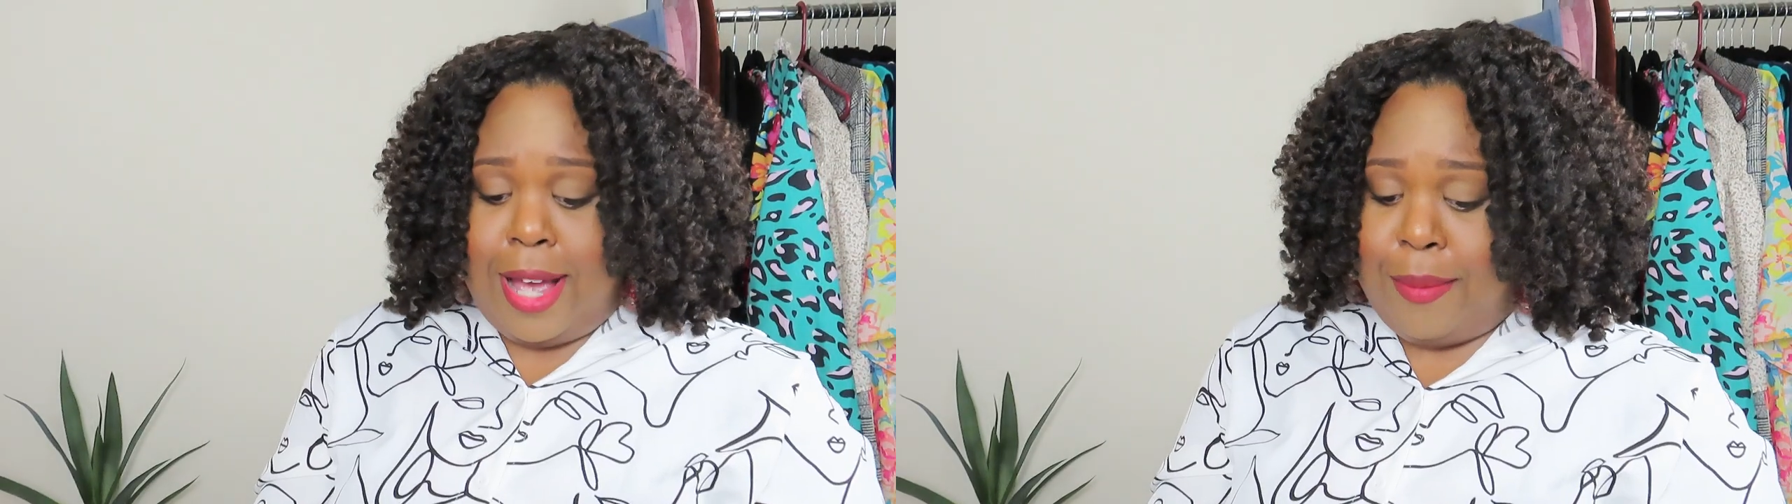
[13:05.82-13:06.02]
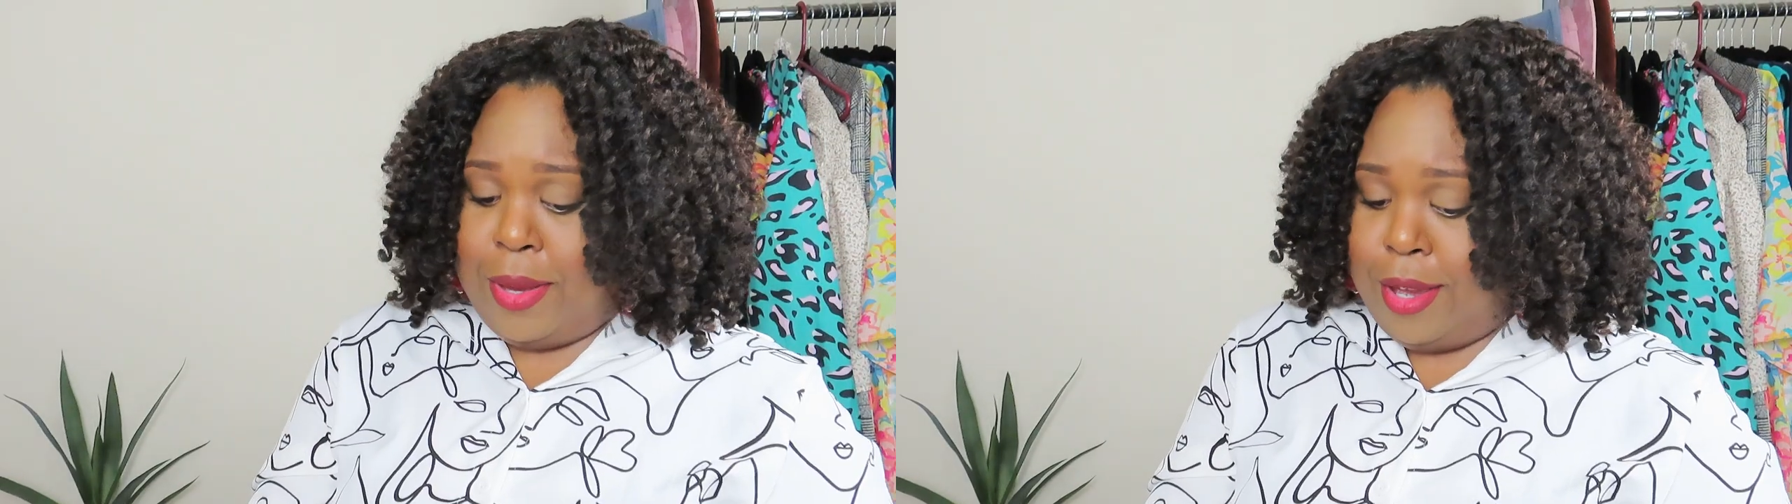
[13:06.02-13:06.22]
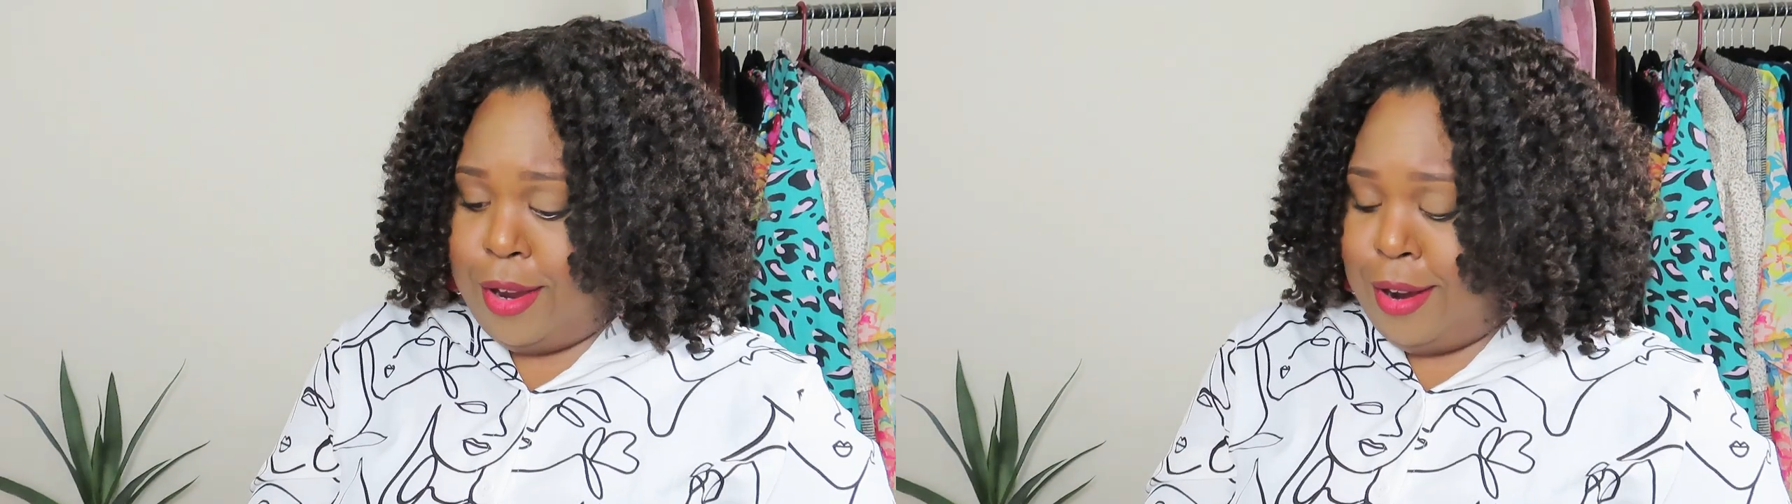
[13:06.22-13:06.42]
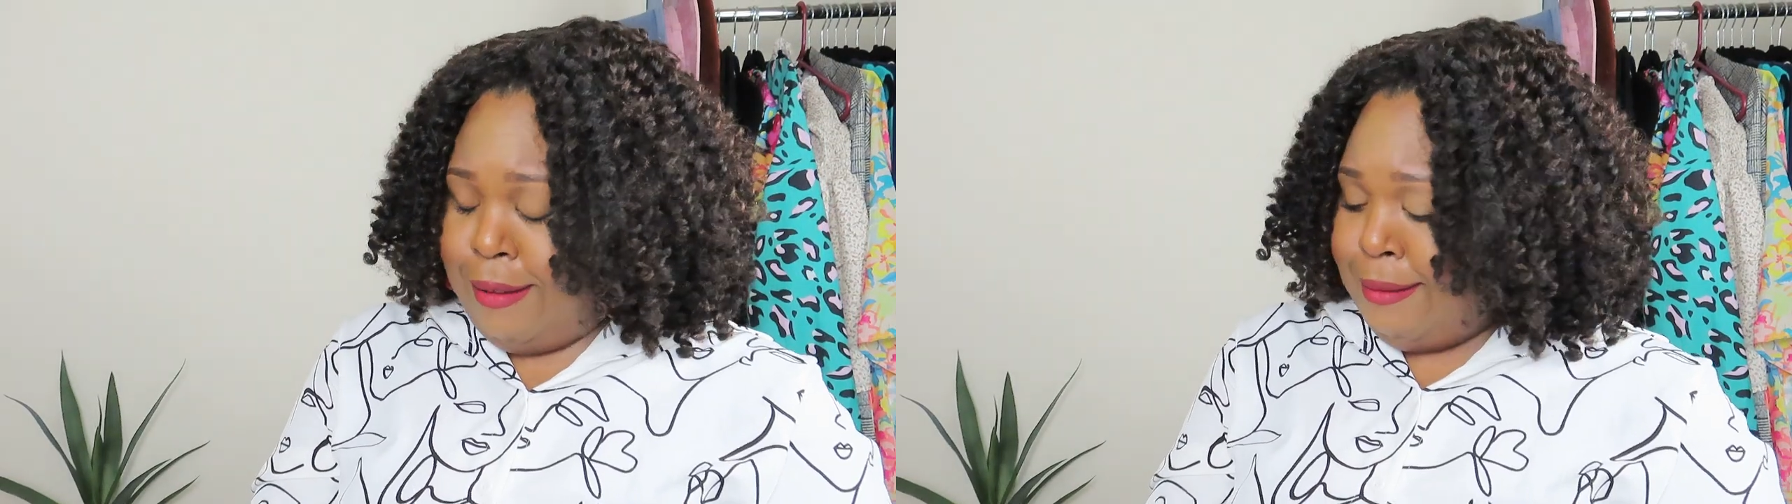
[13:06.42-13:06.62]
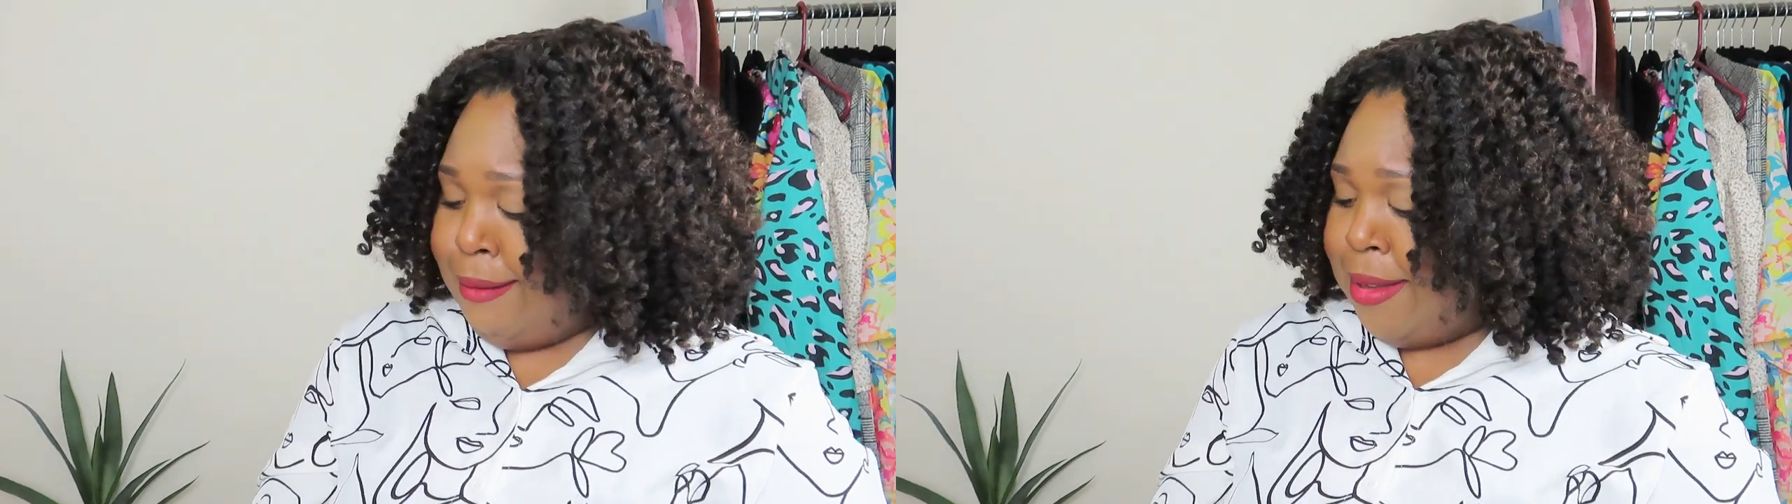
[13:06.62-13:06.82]
top
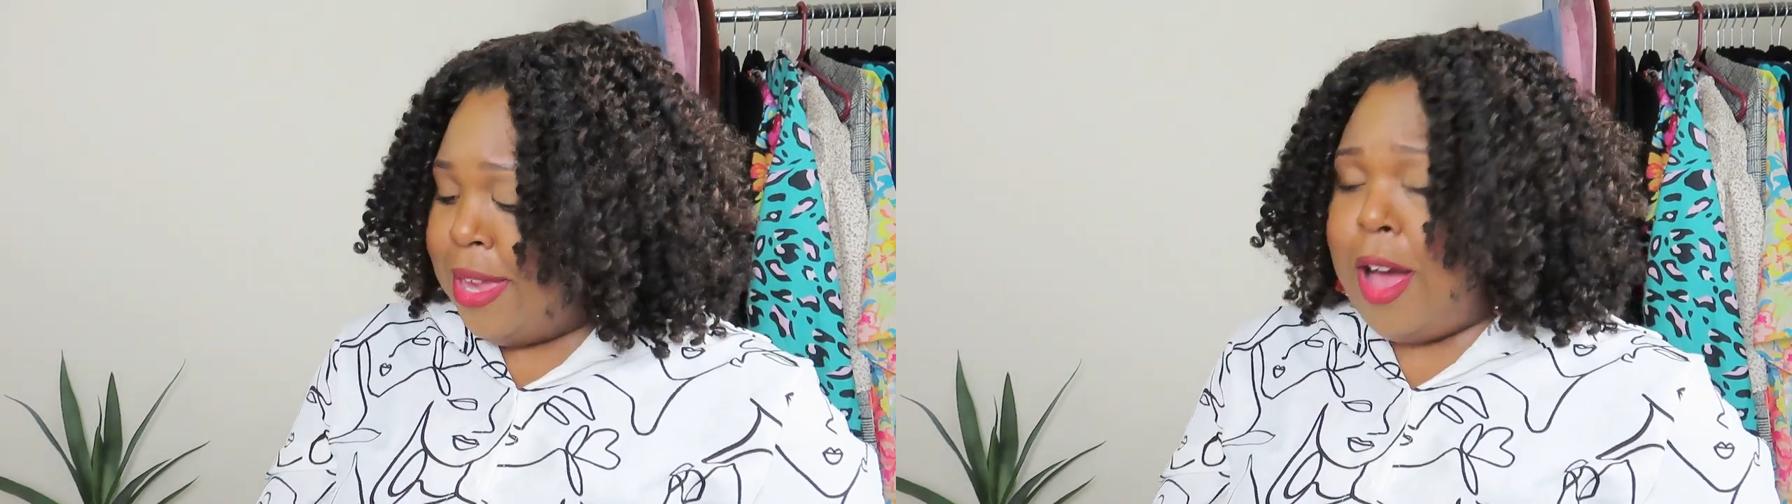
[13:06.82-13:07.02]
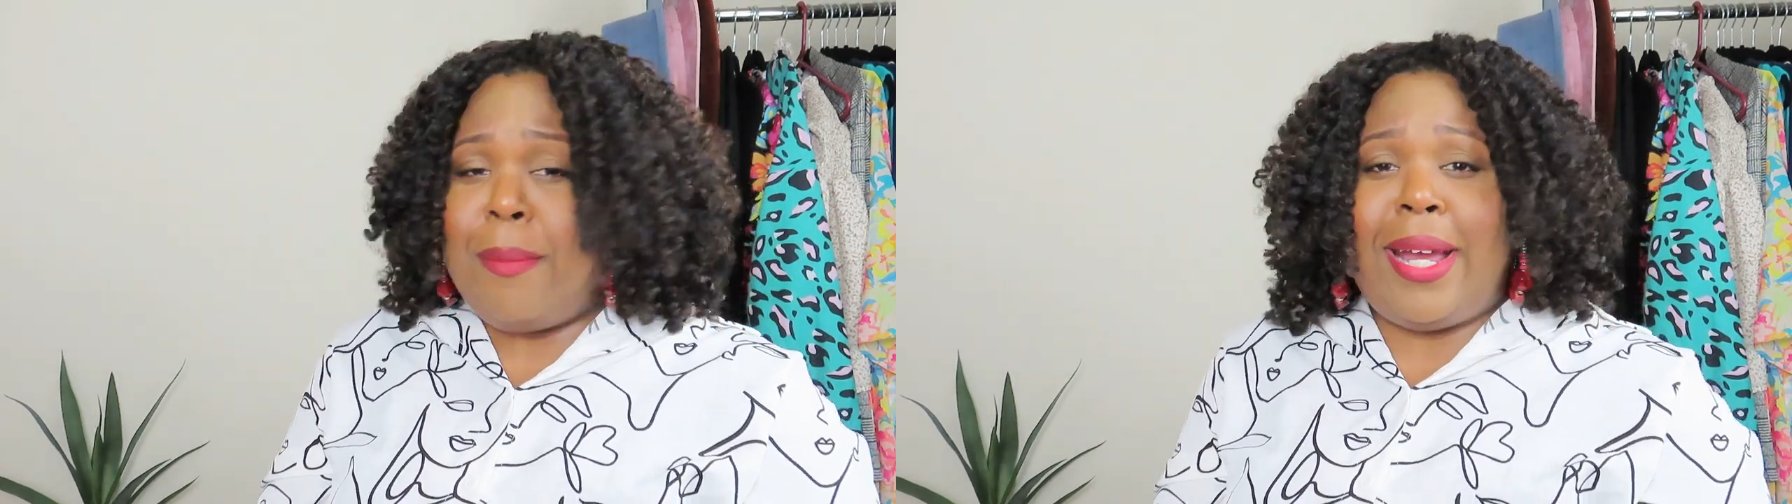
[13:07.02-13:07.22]
here, y'all